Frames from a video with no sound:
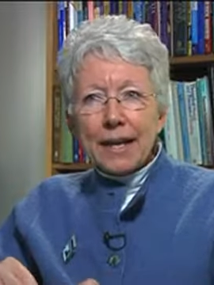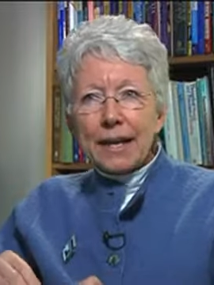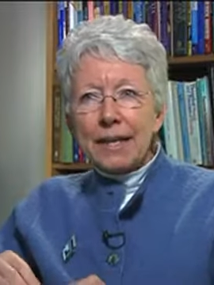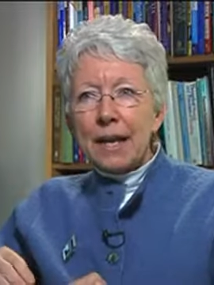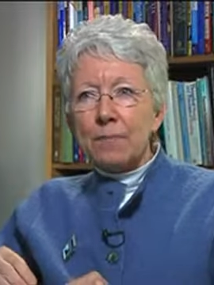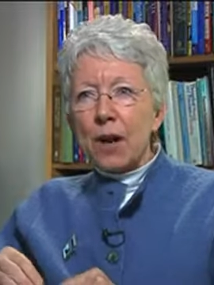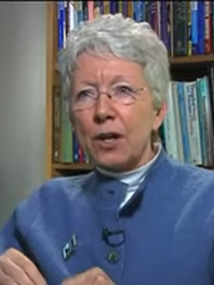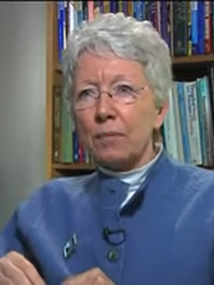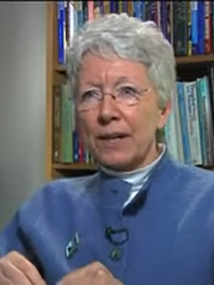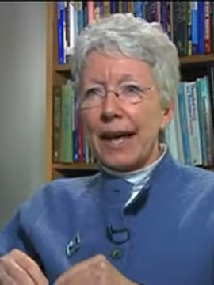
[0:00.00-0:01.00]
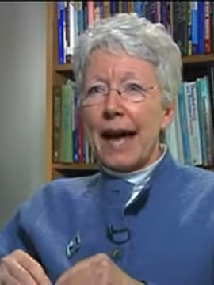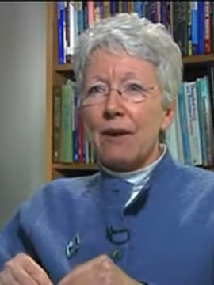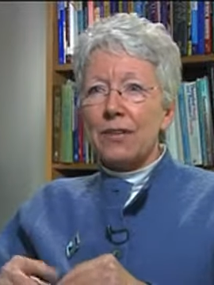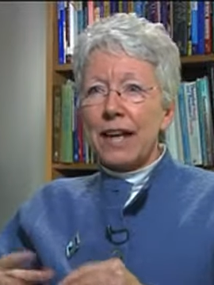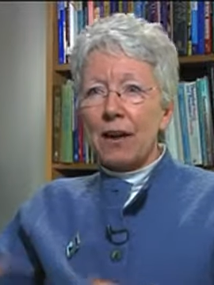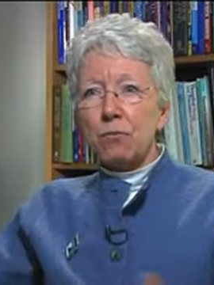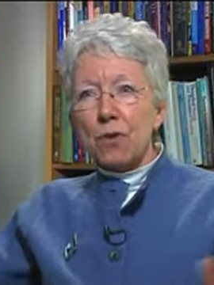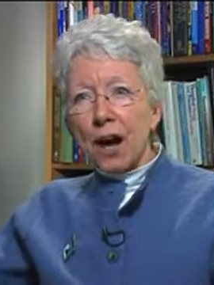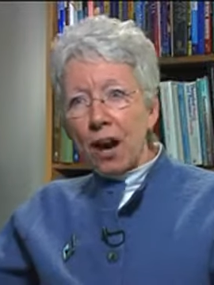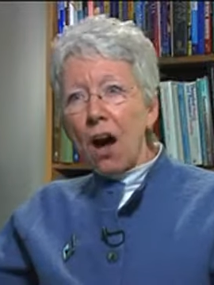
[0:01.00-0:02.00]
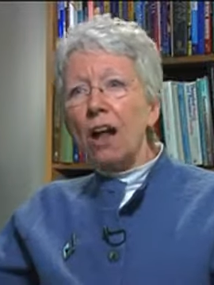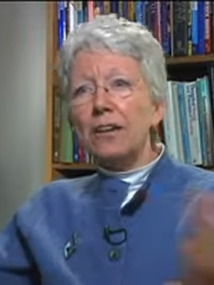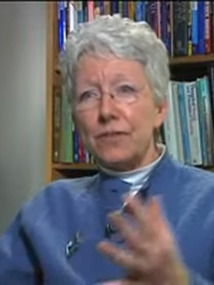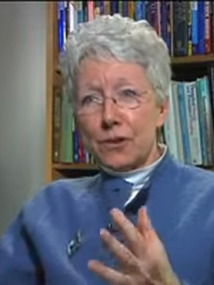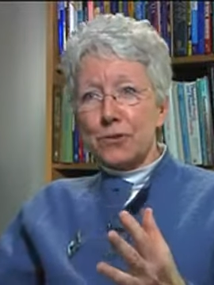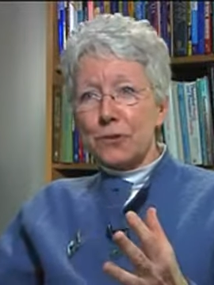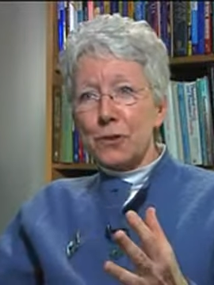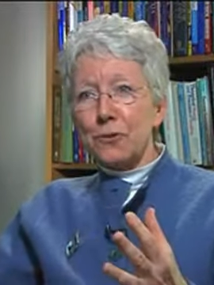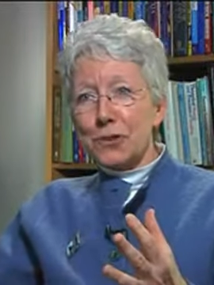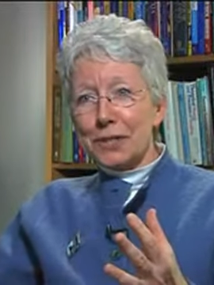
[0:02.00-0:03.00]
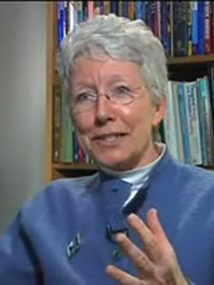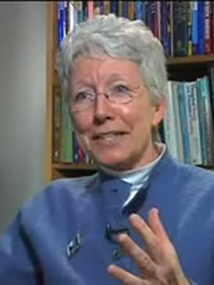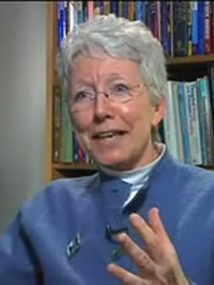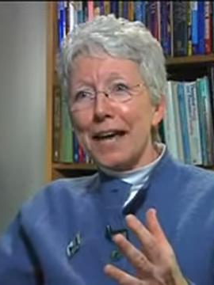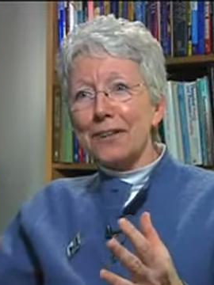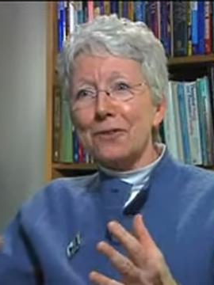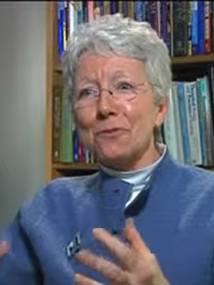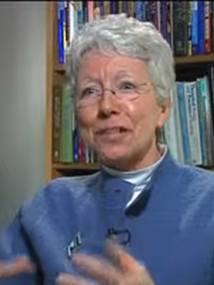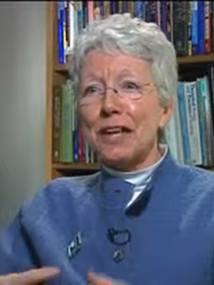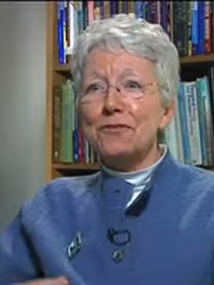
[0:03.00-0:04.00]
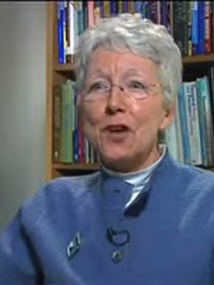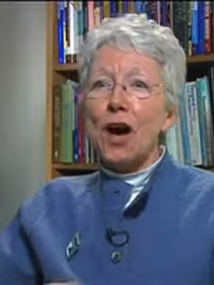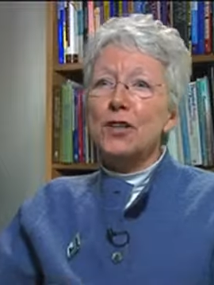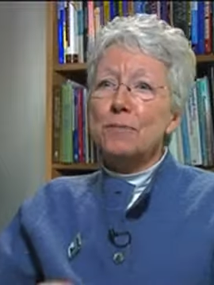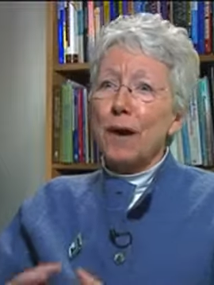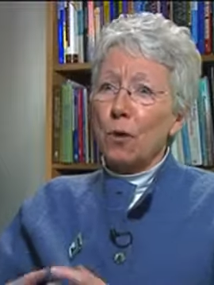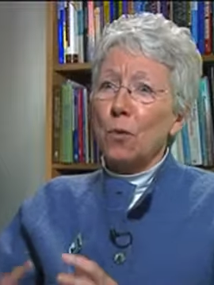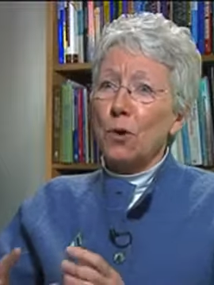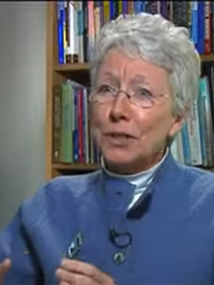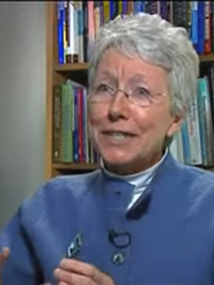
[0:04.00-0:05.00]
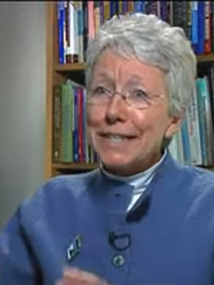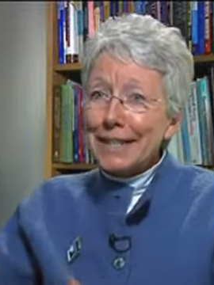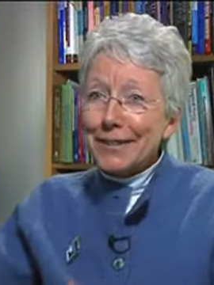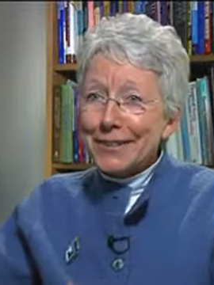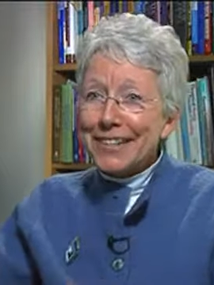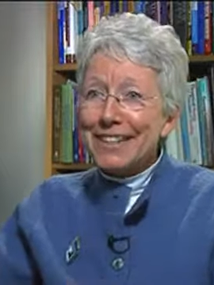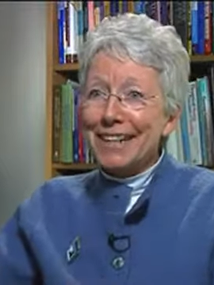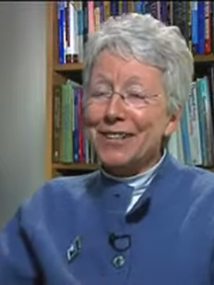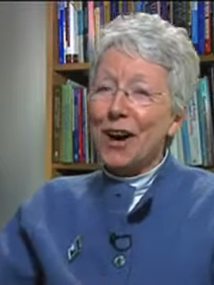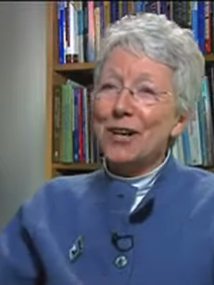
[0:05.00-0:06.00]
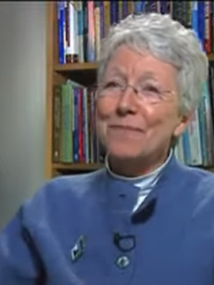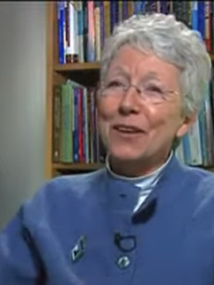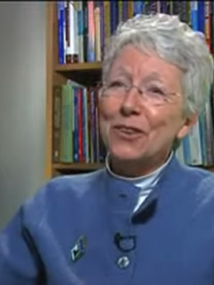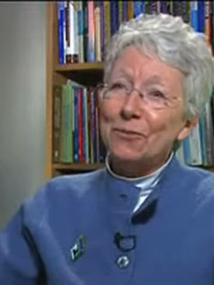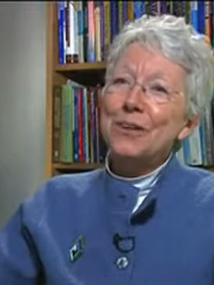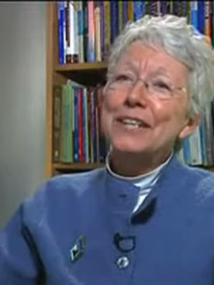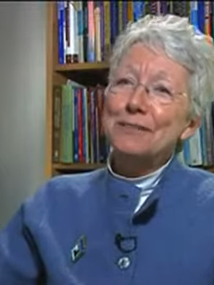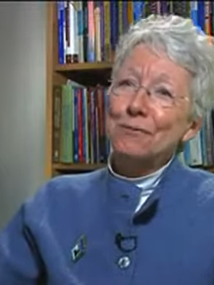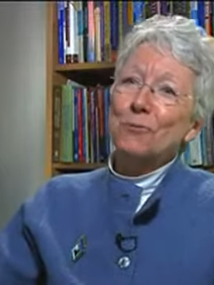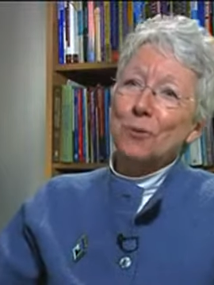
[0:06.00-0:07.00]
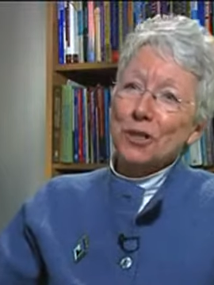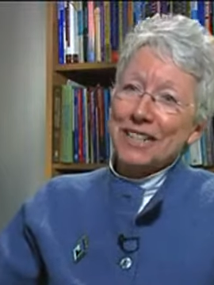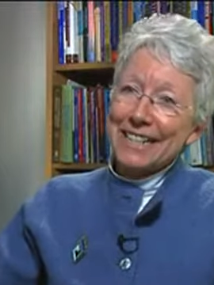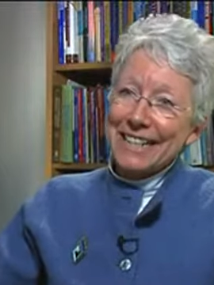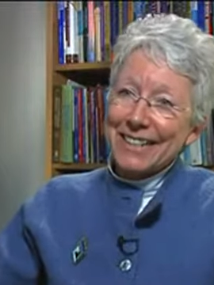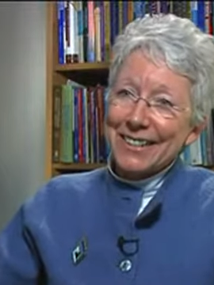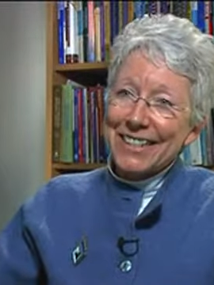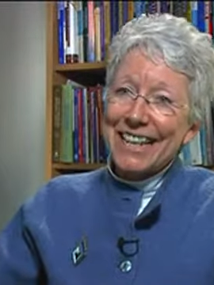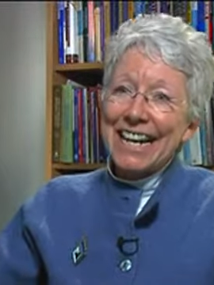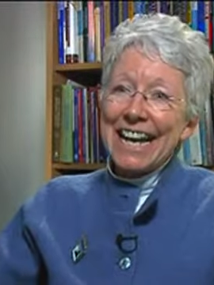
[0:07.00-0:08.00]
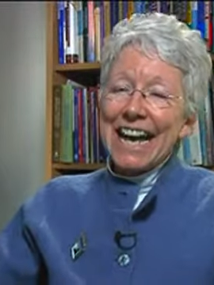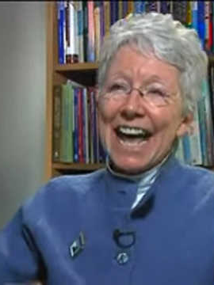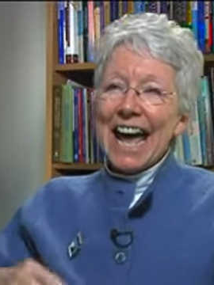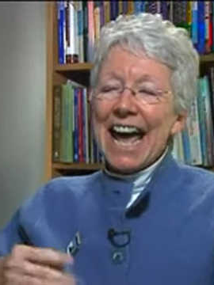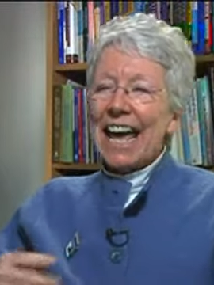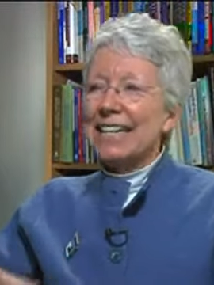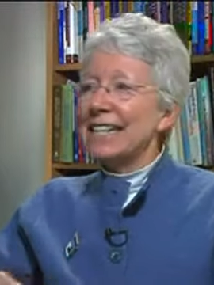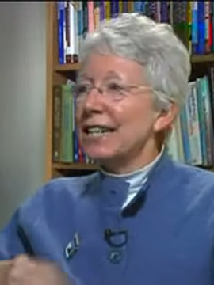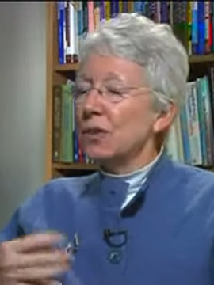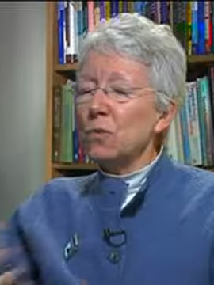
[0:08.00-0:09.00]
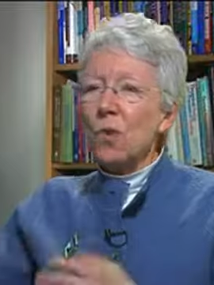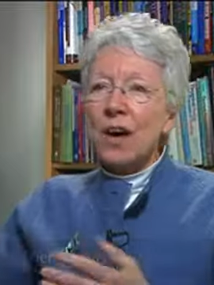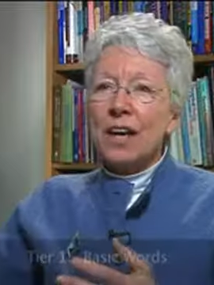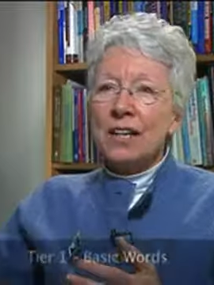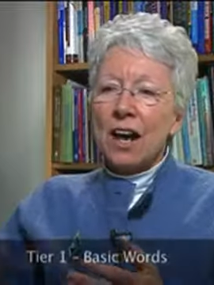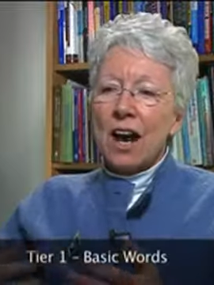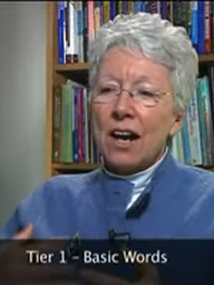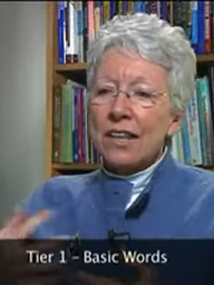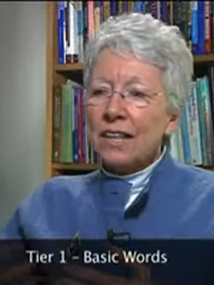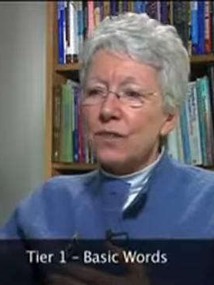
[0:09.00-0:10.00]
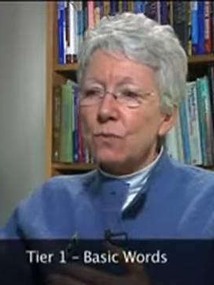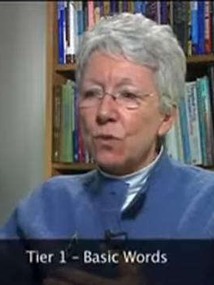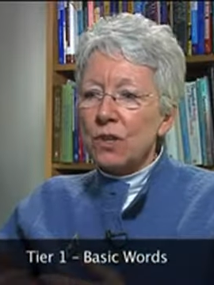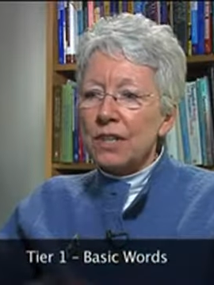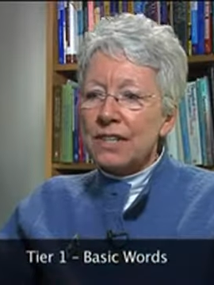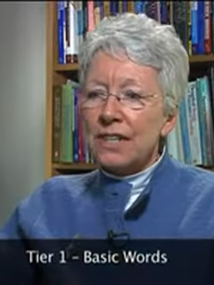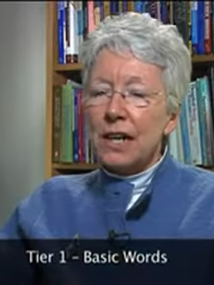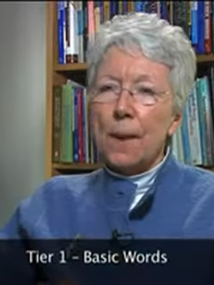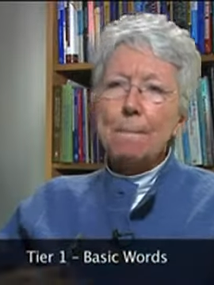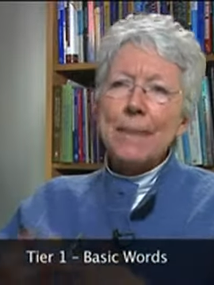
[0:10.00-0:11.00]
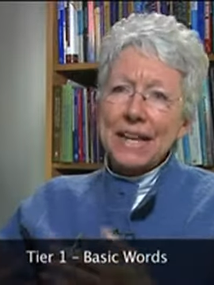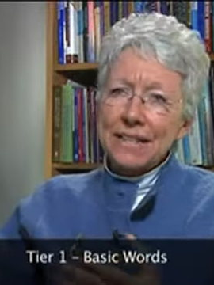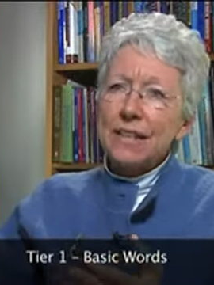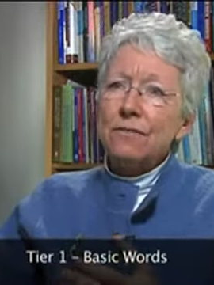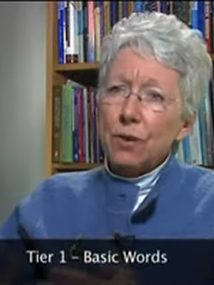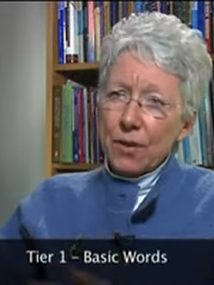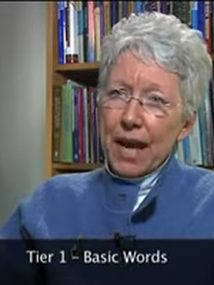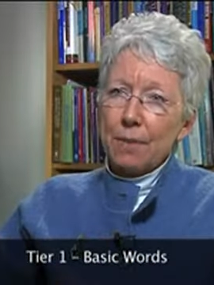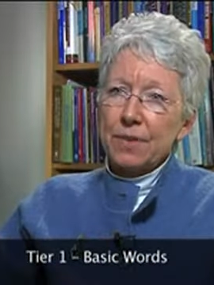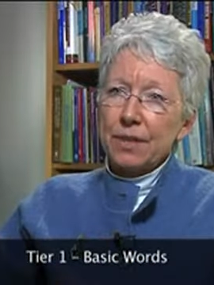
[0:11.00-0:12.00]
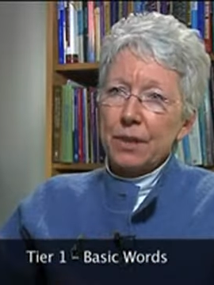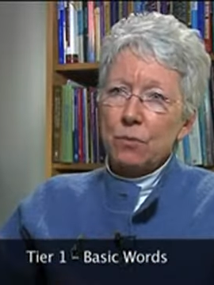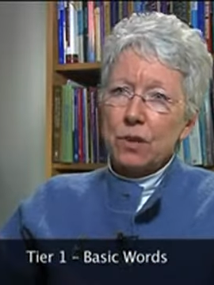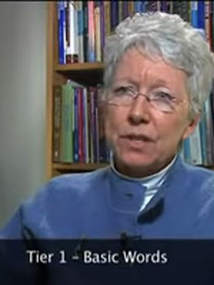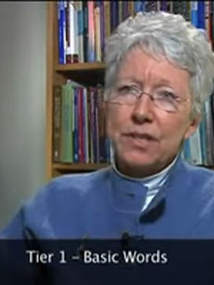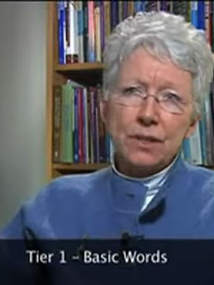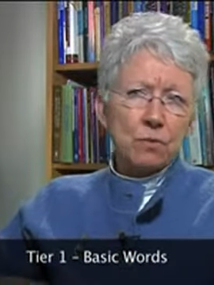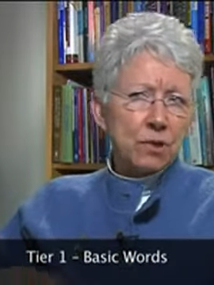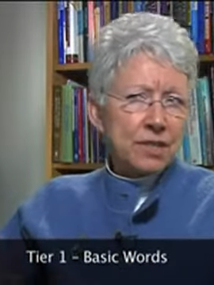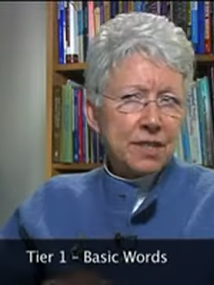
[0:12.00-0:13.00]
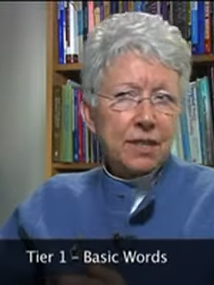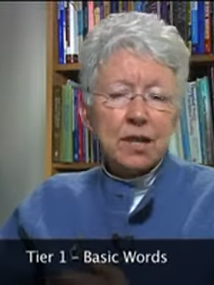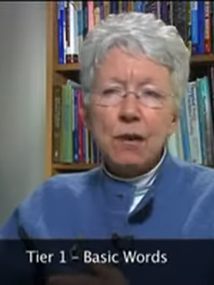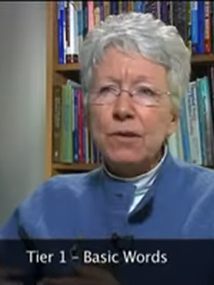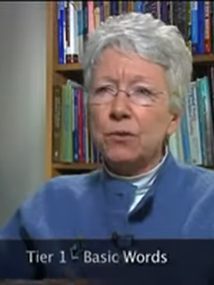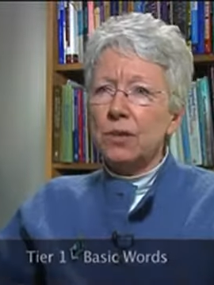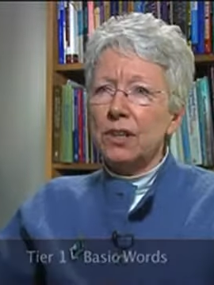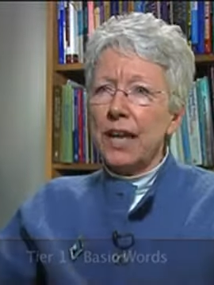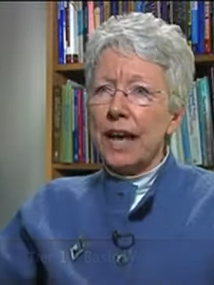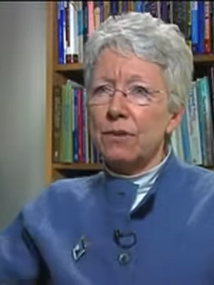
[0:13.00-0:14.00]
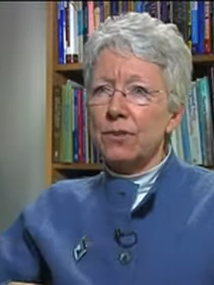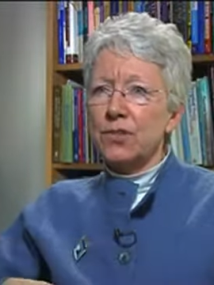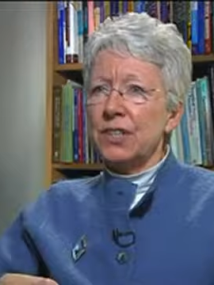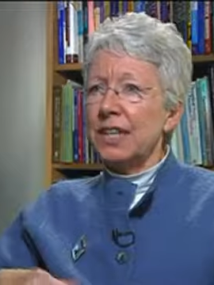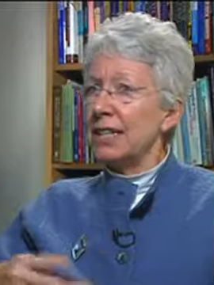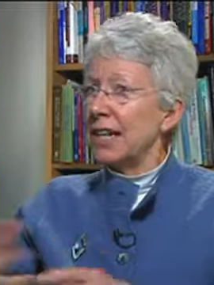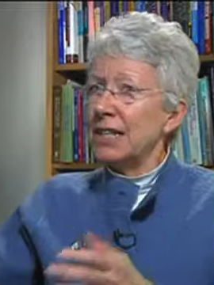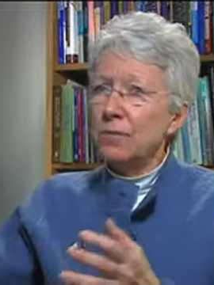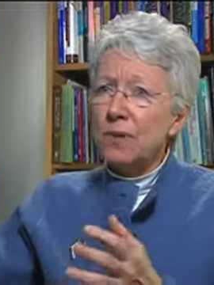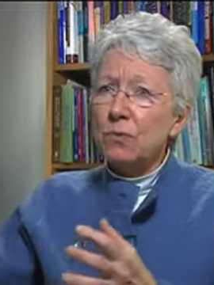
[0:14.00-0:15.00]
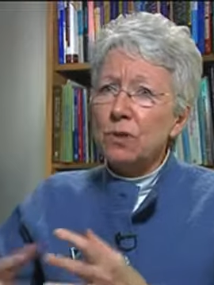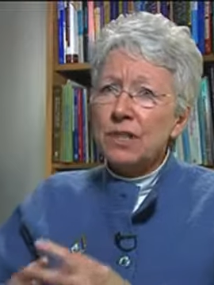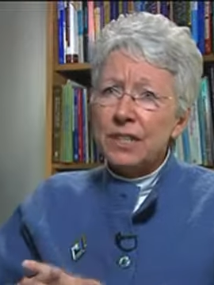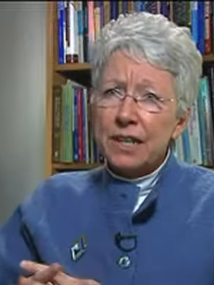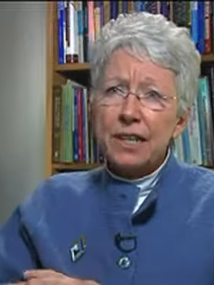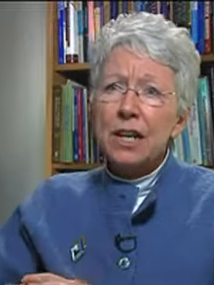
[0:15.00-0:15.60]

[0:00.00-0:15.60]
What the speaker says: and Margaret McCowan have brought all of those notions together when they've talked about word tiers. They talk about 3 different word tiers. And tier 1 are these words that are basic vocabulary words. They're words that occur in oral language, and they tend to be words that